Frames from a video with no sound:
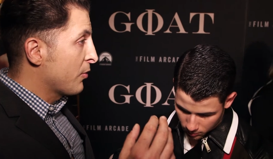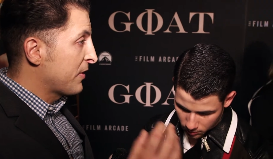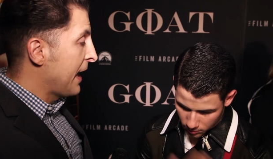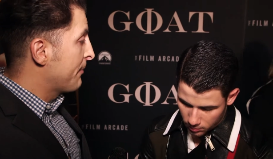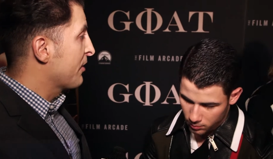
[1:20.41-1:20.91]
Speaker 1: with
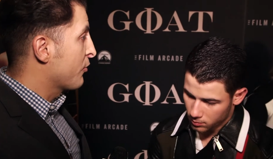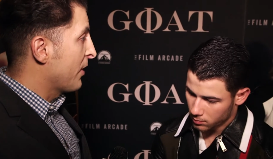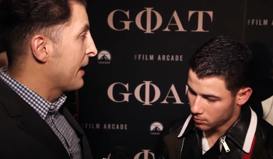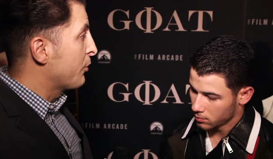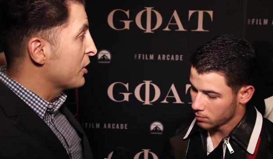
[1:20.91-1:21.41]
campus
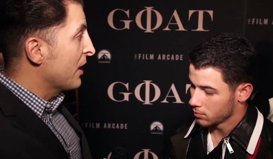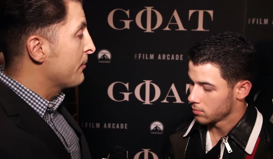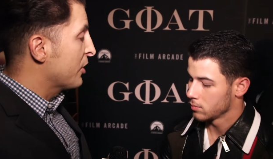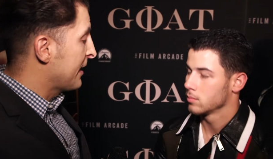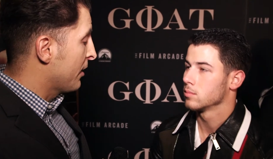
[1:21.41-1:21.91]
rape. When you're
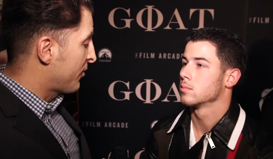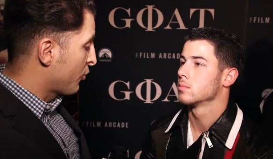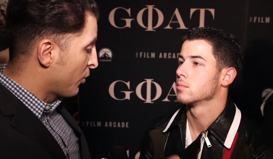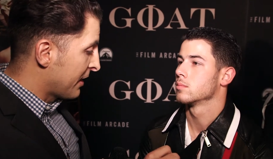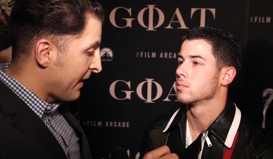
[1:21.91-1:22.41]
able to tell a
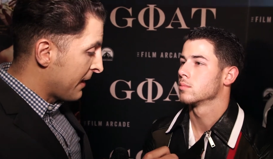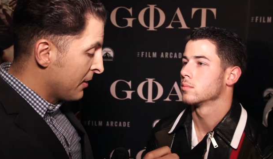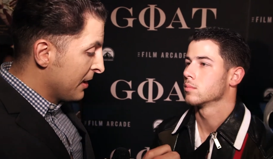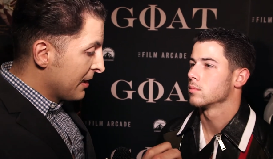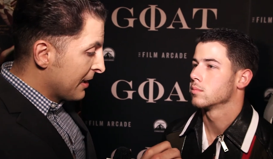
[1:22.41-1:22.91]
story
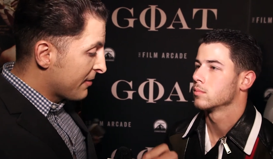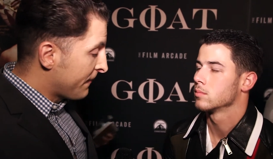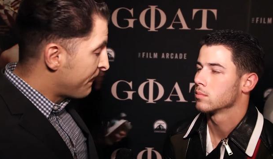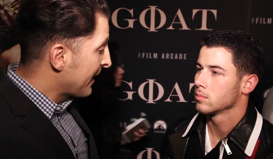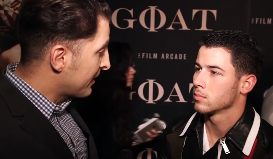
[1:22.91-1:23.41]
that is
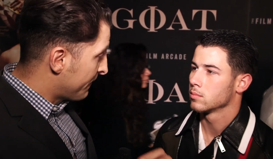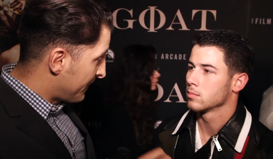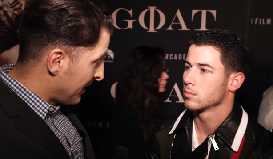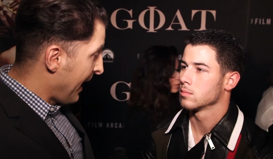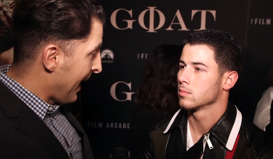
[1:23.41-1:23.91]
effective
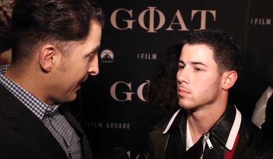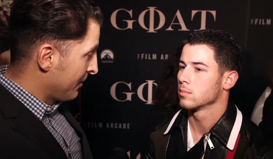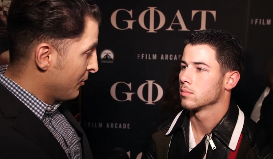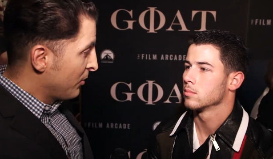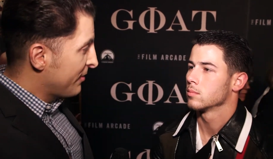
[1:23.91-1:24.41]
today,
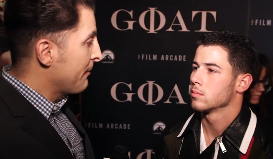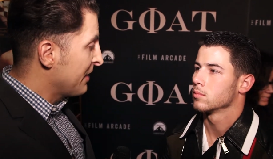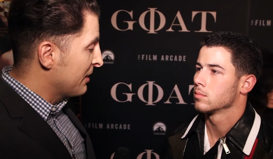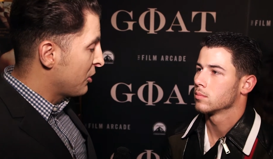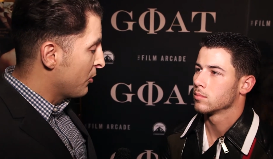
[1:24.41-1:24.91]
what does that
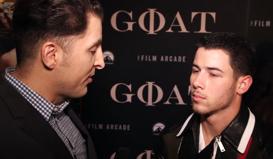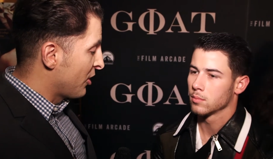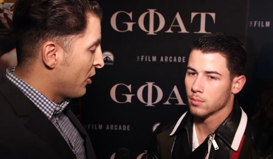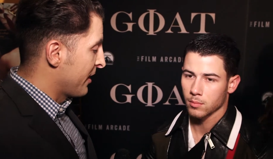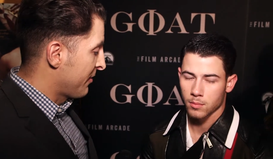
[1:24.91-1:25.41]
mean to you as an
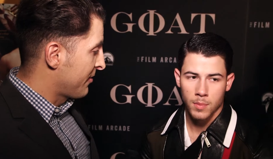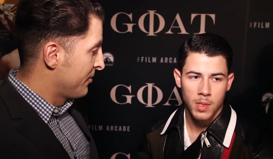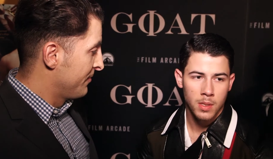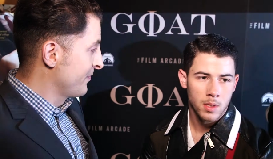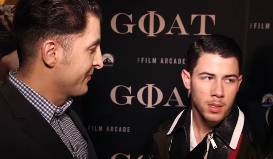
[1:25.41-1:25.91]
artist?
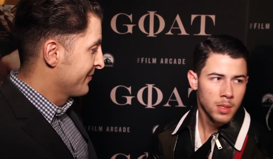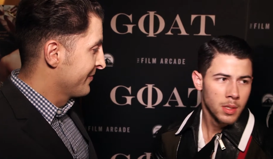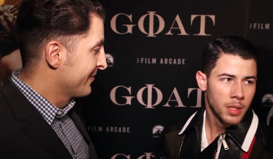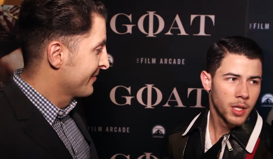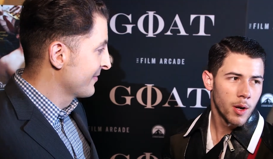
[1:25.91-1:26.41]

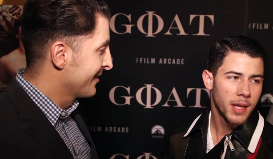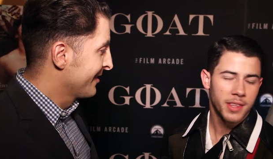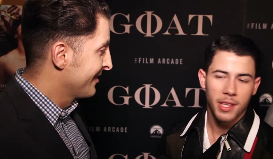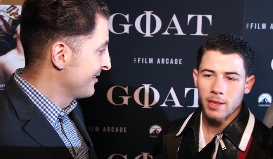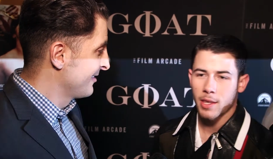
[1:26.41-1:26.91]
Speaker 2: You know, I
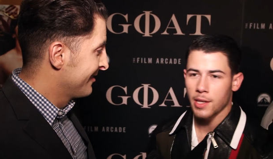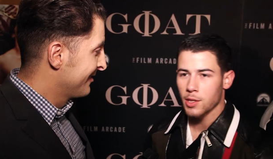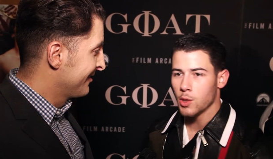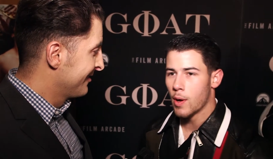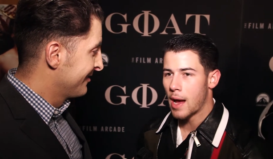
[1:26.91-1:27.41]
think
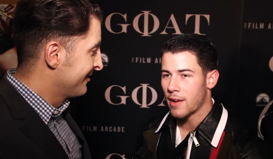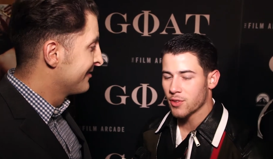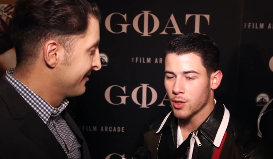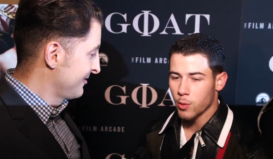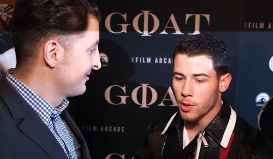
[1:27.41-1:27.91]
that you have
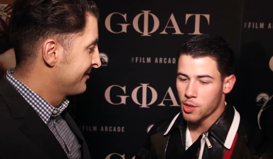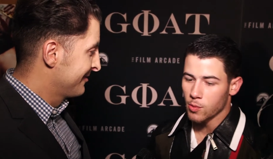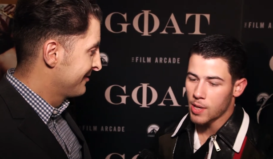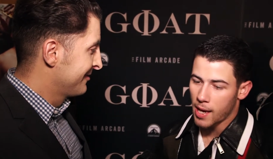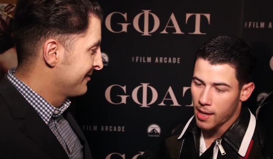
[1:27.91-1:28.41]
to do what you
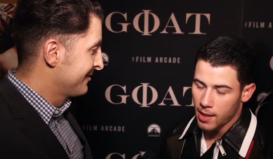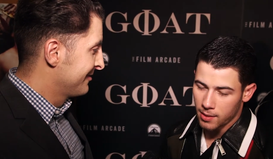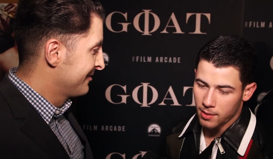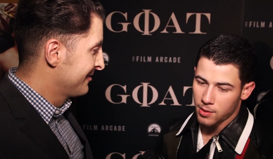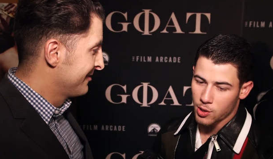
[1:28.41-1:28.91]

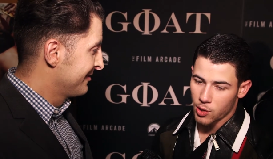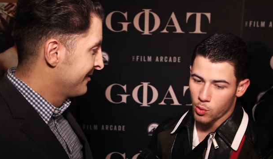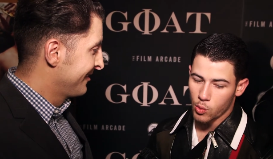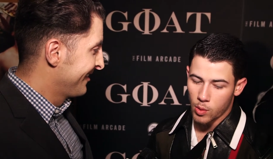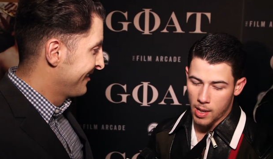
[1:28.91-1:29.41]
can
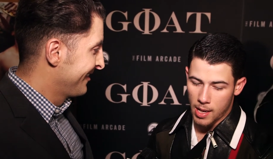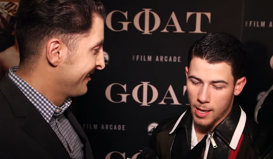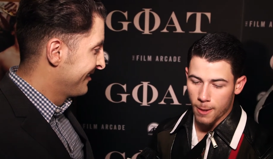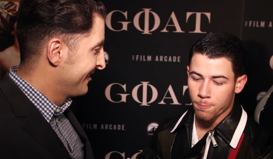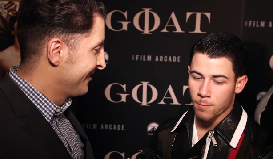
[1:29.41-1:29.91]
to
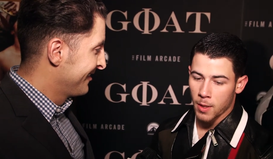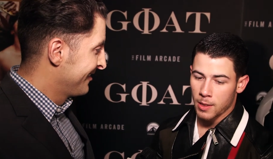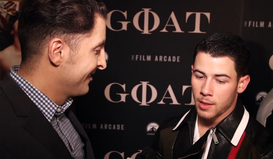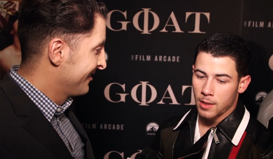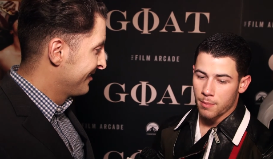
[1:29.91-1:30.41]
uh,
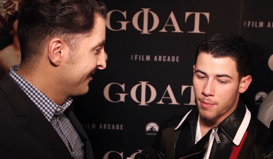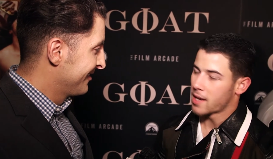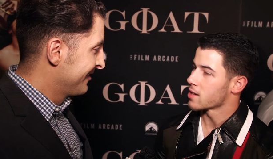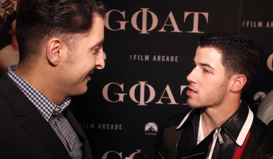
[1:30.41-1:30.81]
make a